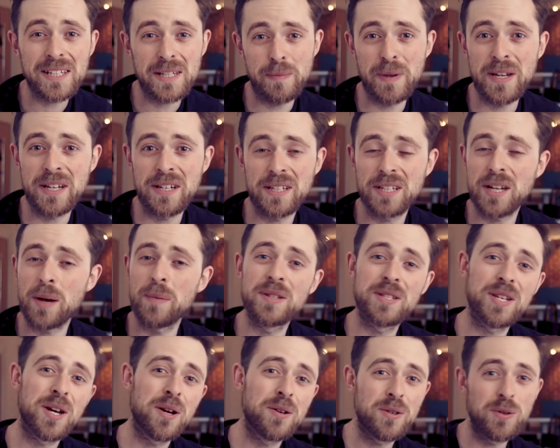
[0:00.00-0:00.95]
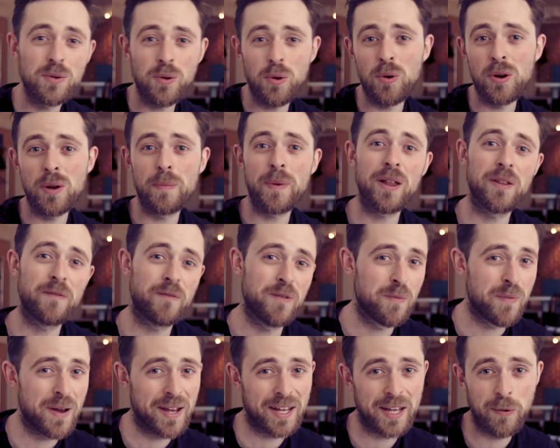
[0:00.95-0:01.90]
speakers come and tell you all about the
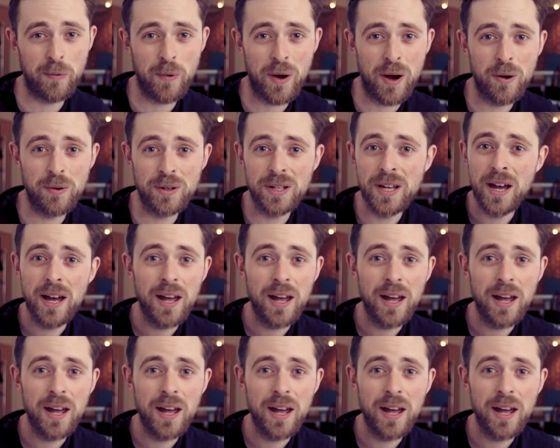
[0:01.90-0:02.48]
filmmaking world.